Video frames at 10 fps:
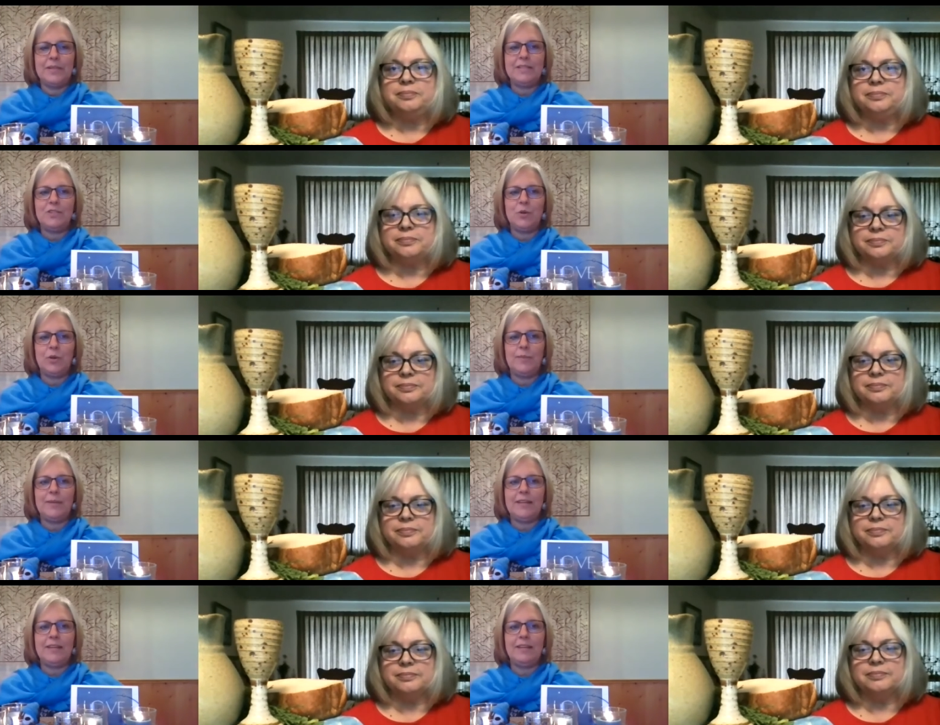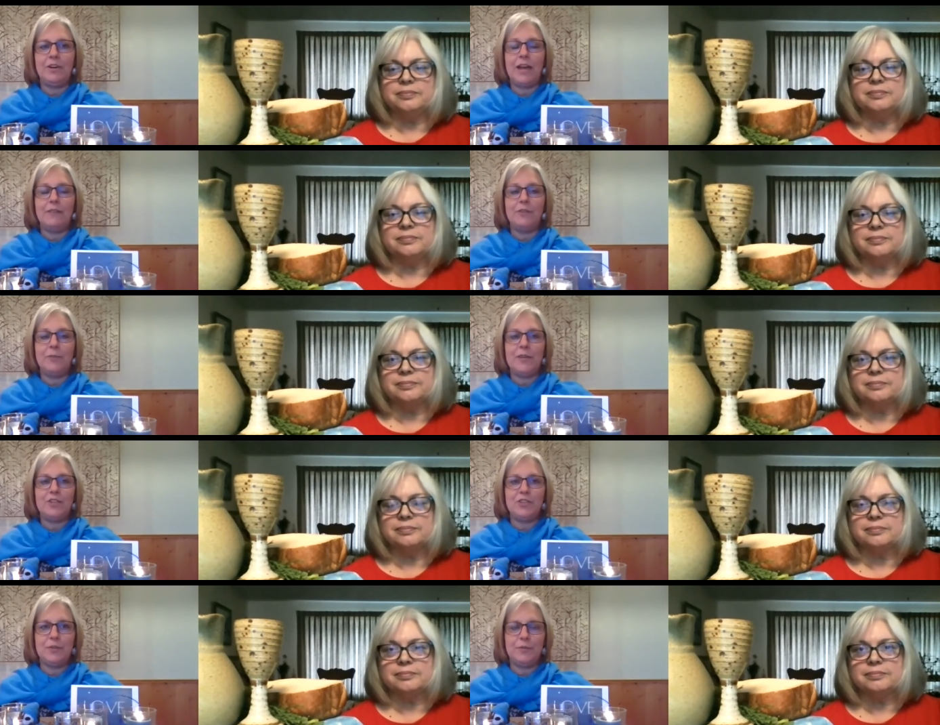Speaker 1: Please join me in our
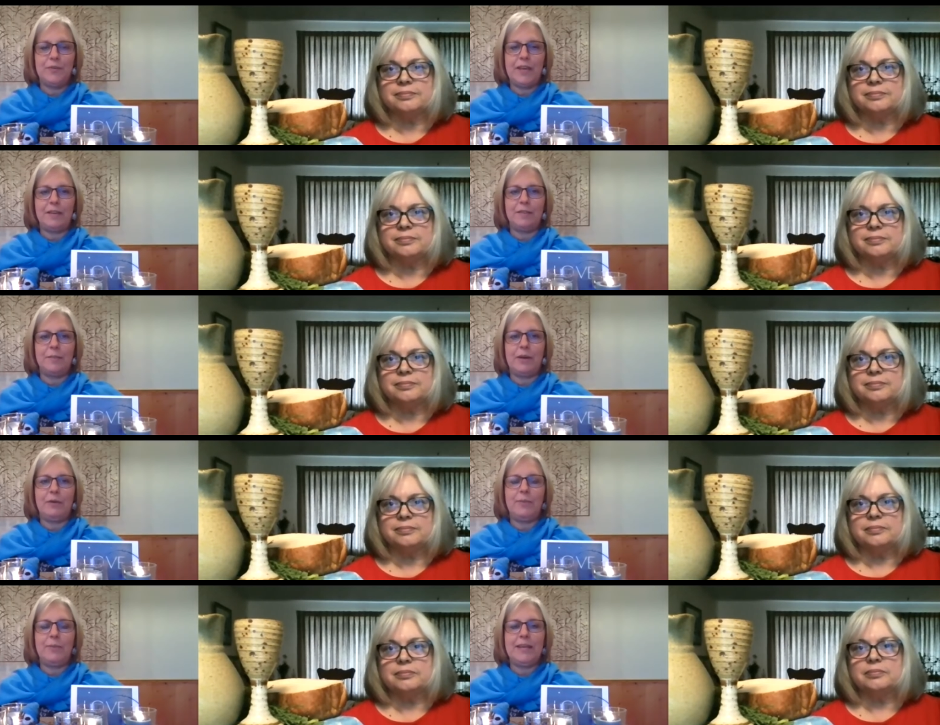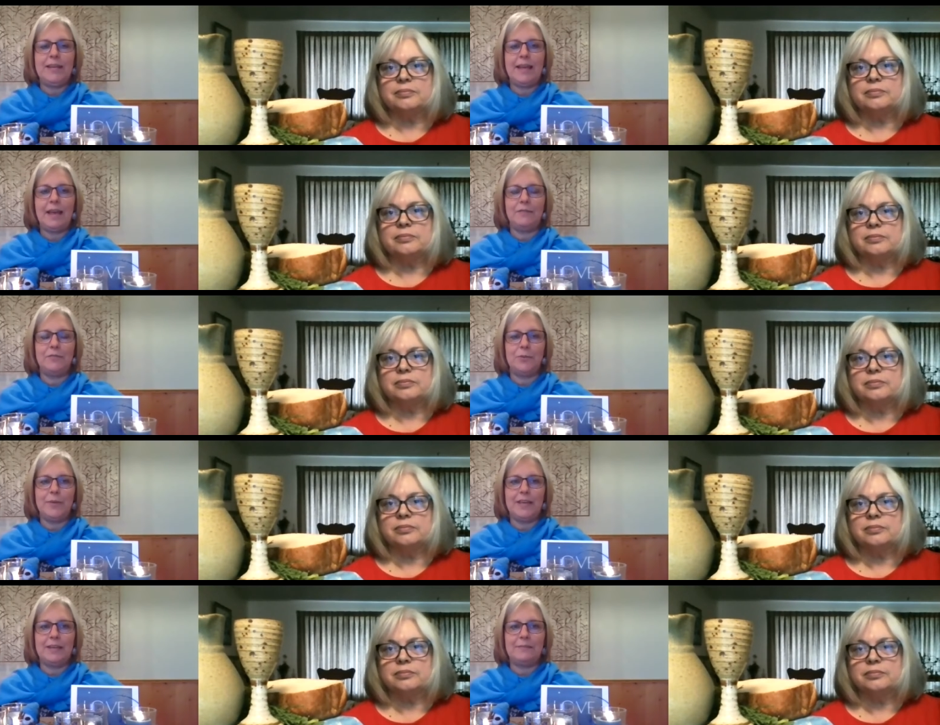affirmation of faith by repeating
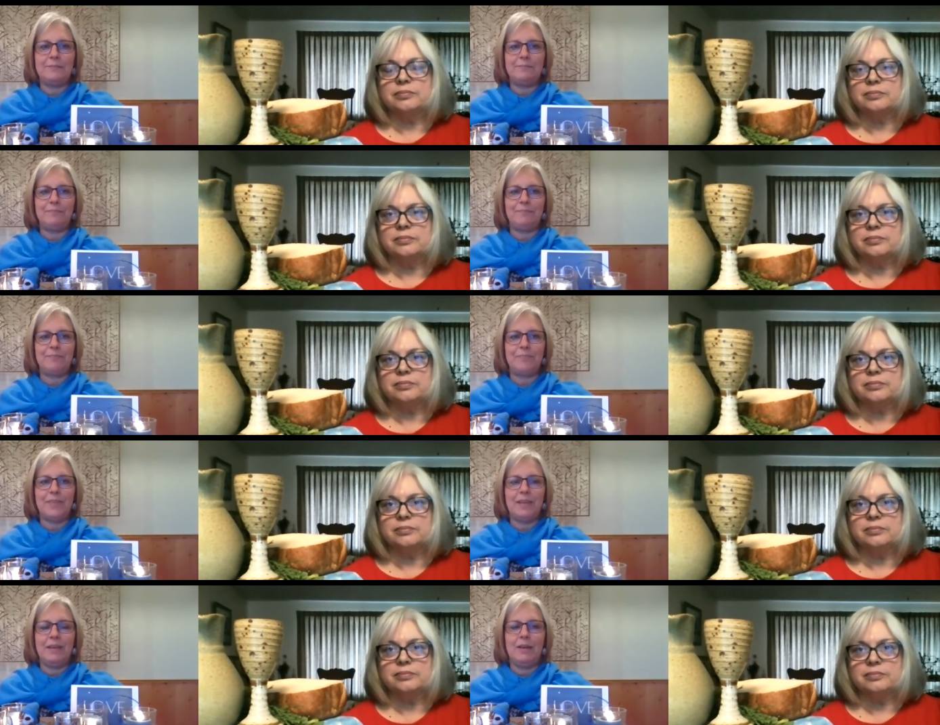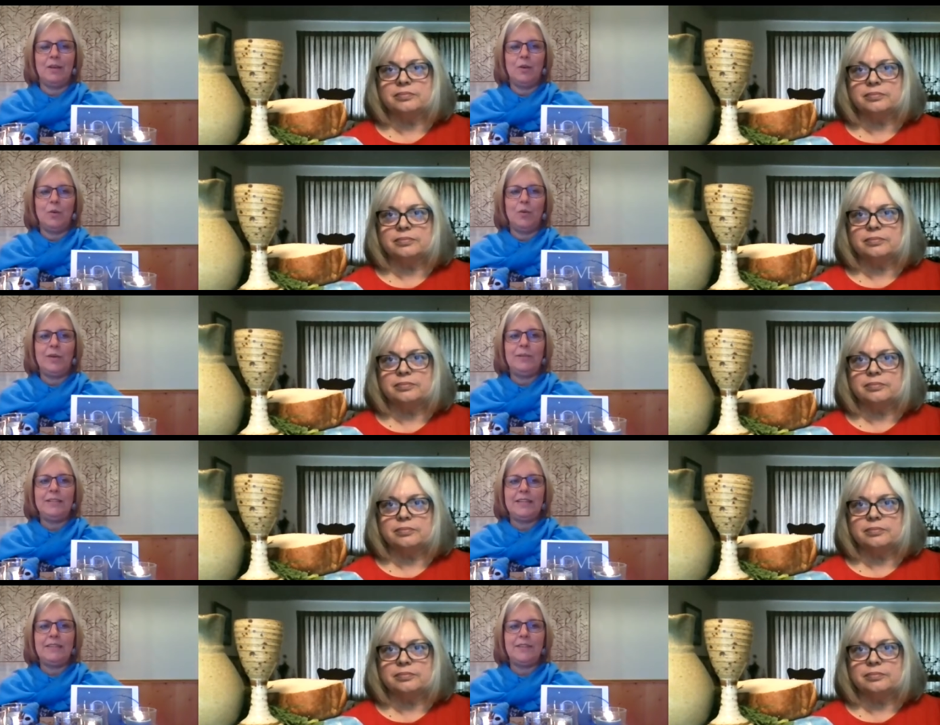after me. We
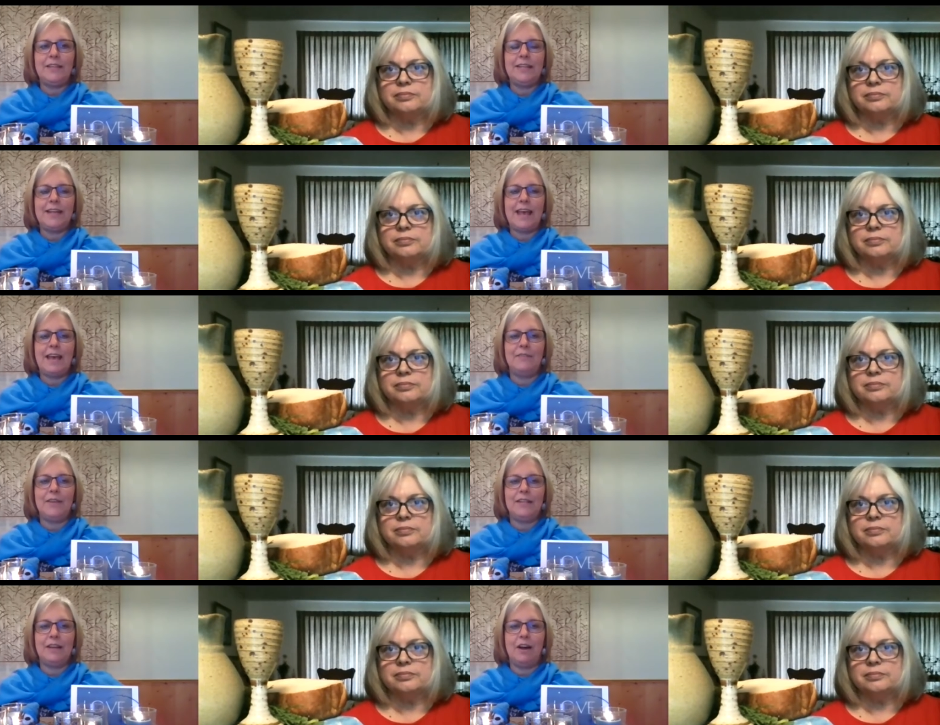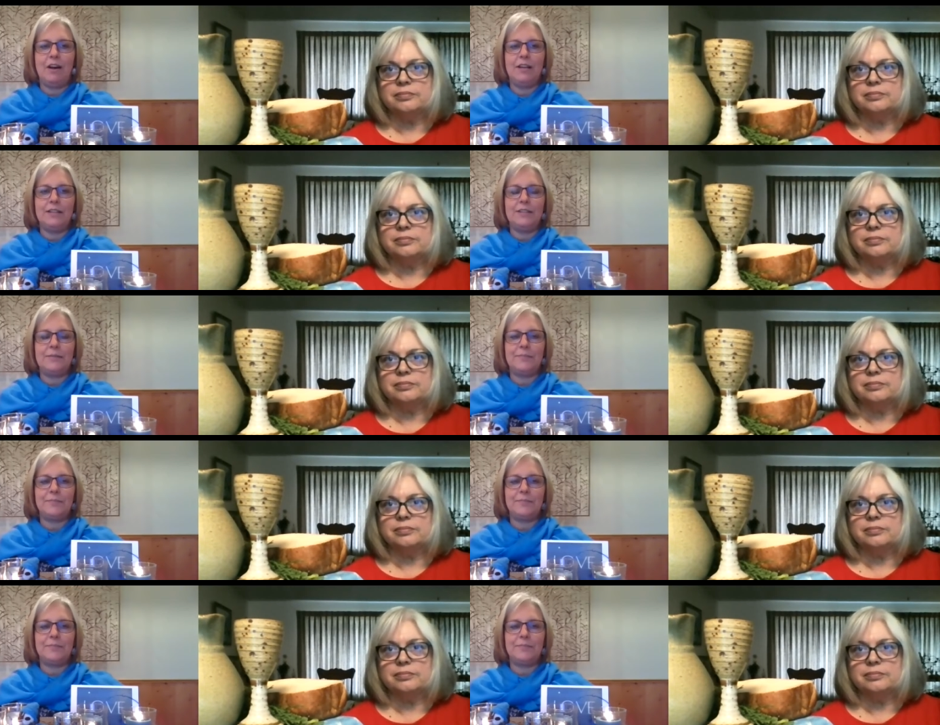believe in an Advent God.